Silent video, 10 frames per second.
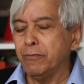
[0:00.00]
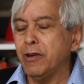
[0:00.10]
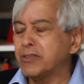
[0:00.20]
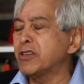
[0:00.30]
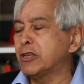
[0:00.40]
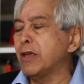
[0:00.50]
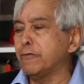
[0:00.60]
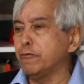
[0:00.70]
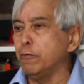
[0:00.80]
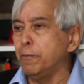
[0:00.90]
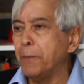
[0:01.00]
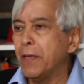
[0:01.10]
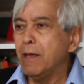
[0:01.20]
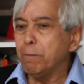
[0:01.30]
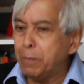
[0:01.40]
very successful.
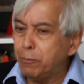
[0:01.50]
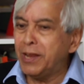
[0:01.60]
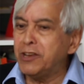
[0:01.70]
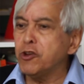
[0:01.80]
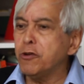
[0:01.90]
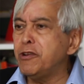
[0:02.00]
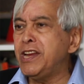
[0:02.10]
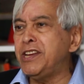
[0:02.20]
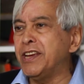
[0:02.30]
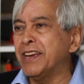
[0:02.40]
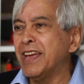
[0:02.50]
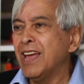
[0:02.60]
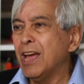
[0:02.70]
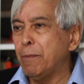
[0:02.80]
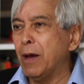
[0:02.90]
People enjoy reading
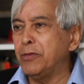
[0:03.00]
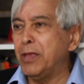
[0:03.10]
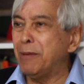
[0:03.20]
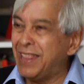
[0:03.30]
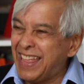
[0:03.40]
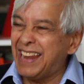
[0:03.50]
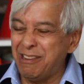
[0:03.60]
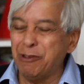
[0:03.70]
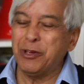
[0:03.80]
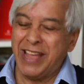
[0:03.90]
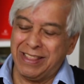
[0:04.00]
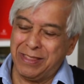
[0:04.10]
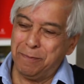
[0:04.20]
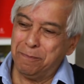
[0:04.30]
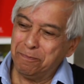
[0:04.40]
about them and then looking
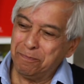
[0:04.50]
at them.